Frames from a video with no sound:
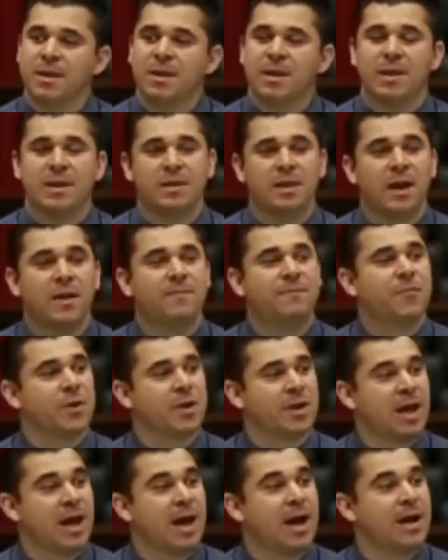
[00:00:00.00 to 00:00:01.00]
Love for
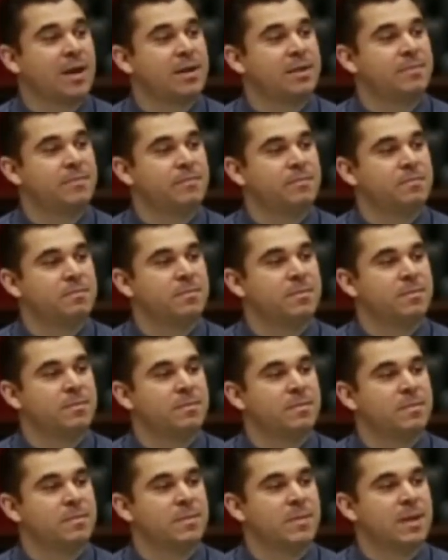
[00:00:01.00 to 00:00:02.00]
God
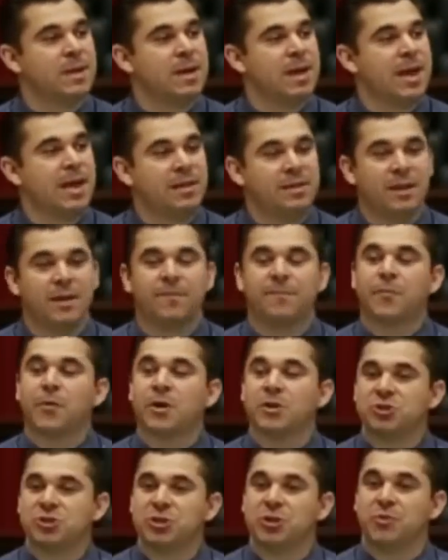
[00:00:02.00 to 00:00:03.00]
and love for
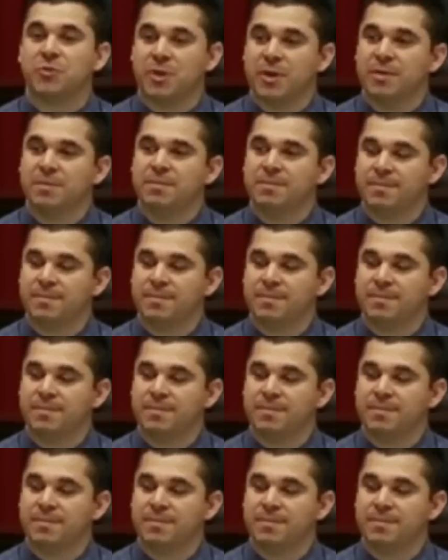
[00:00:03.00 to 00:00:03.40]
our children.